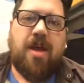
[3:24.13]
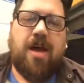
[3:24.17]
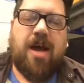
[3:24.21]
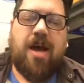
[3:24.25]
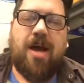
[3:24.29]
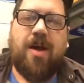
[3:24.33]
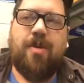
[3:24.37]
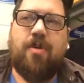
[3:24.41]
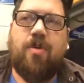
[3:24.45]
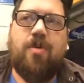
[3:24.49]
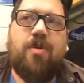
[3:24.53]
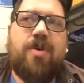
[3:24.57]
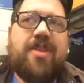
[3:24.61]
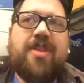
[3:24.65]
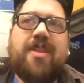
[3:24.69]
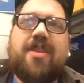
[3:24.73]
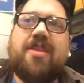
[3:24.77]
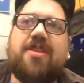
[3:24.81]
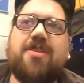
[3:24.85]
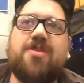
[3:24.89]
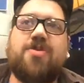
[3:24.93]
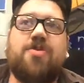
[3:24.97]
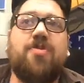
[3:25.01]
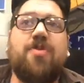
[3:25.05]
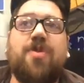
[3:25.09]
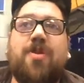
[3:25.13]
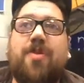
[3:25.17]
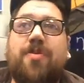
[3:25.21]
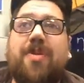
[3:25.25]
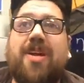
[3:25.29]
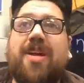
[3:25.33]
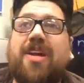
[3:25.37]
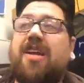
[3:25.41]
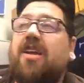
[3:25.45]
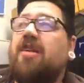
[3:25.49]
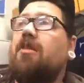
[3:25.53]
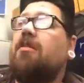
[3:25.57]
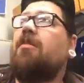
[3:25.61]
One thing that's real
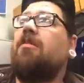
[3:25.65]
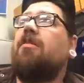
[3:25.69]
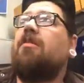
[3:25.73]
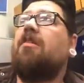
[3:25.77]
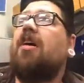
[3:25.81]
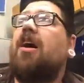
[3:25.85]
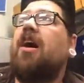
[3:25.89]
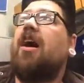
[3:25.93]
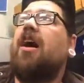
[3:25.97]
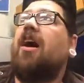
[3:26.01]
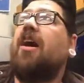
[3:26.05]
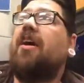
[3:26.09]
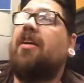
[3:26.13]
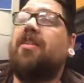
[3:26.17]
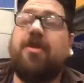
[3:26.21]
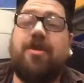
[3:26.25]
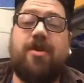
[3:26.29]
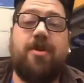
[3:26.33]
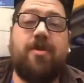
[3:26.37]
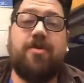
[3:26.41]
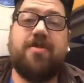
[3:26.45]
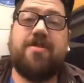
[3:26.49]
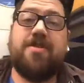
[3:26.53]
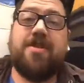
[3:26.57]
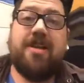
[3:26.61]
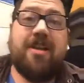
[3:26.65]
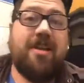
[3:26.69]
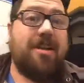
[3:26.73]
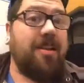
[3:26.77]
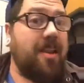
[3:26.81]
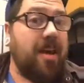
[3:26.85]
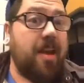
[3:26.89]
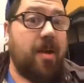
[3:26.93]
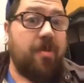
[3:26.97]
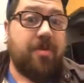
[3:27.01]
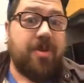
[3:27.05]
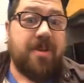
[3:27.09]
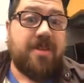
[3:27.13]
big here that you don't see at a
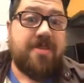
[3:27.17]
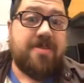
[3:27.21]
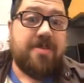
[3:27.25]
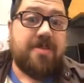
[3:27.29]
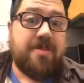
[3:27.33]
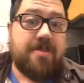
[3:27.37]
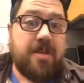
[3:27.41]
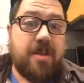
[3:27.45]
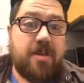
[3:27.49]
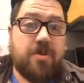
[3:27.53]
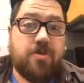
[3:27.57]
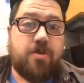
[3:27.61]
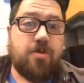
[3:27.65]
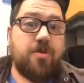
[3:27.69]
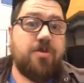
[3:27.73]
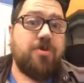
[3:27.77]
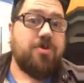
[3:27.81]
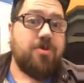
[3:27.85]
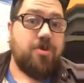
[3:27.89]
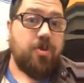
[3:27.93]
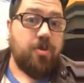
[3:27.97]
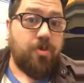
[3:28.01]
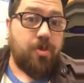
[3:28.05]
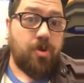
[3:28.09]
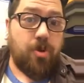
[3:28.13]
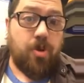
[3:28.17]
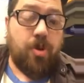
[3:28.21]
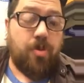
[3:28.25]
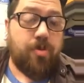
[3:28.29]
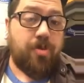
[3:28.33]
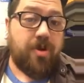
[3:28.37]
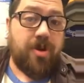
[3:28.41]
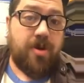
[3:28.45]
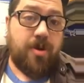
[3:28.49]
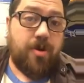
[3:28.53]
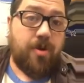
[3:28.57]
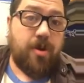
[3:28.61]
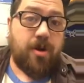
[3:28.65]
lot of places is we're super
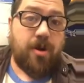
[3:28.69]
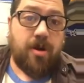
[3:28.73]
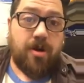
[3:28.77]
open door.